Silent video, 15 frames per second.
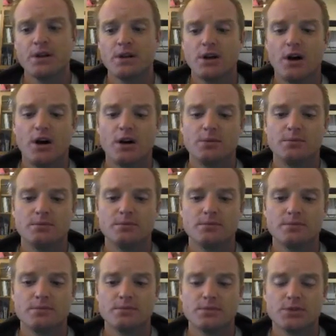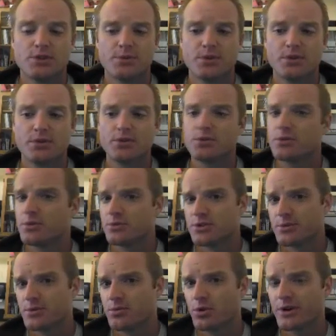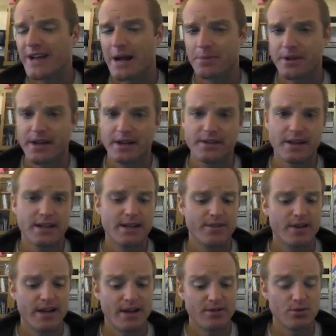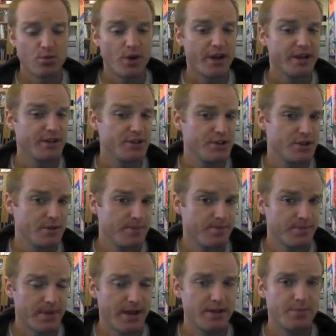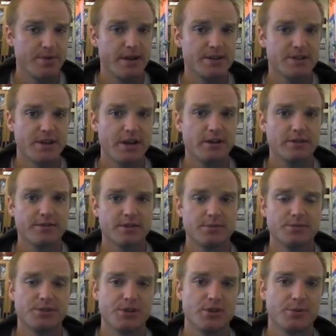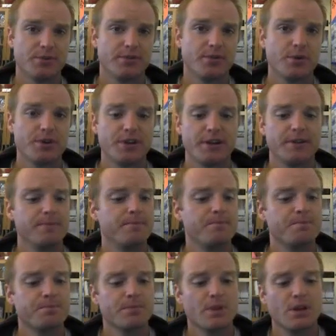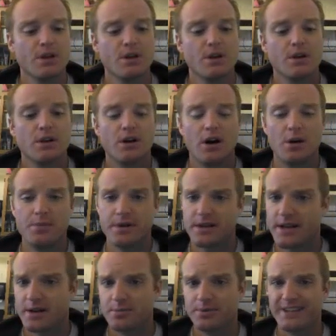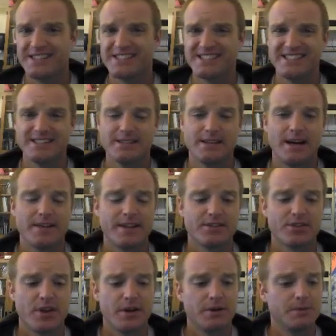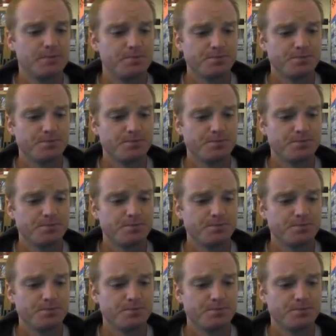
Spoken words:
Some are more complicated. They can give you kind of the range on the pH scale from 0 up to 14. Then kind of place it on that scale.